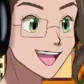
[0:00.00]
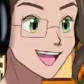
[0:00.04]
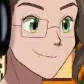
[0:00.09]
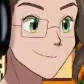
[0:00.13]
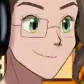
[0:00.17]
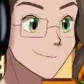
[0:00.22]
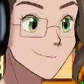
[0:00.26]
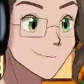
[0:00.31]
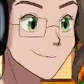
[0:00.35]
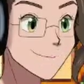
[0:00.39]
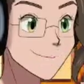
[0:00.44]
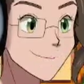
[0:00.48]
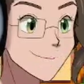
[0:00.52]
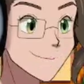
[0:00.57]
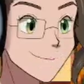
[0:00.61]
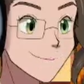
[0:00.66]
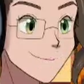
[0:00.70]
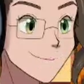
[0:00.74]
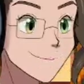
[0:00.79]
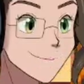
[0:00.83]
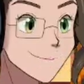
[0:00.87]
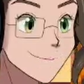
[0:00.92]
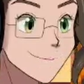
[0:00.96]

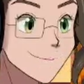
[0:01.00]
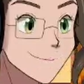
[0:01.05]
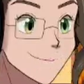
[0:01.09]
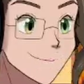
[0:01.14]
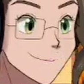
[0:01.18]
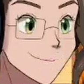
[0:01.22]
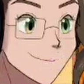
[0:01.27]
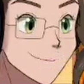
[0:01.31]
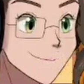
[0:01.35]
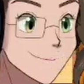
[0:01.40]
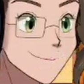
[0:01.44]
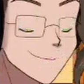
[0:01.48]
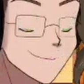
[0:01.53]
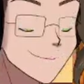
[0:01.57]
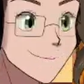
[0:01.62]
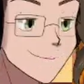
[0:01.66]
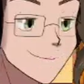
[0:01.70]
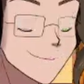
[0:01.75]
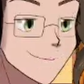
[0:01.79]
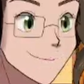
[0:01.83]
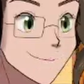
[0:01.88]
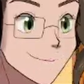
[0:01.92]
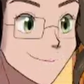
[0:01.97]

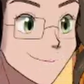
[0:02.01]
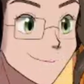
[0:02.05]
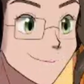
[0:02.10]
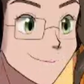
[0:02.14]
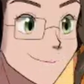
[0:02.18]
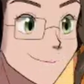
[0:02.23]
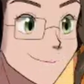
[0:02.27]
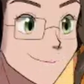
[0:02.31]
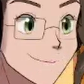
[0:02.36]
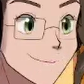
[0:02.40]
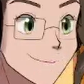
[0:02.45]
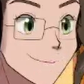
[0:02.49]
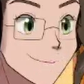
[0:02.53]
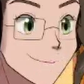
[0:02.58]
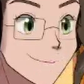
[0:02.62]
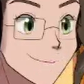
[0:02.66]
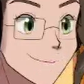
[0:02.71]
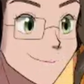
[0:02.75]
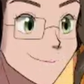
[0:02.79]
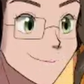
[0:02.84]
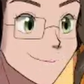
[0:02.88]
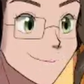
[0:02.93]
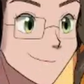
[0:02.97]

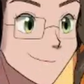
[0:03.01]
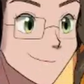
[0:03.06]
(no one is talking)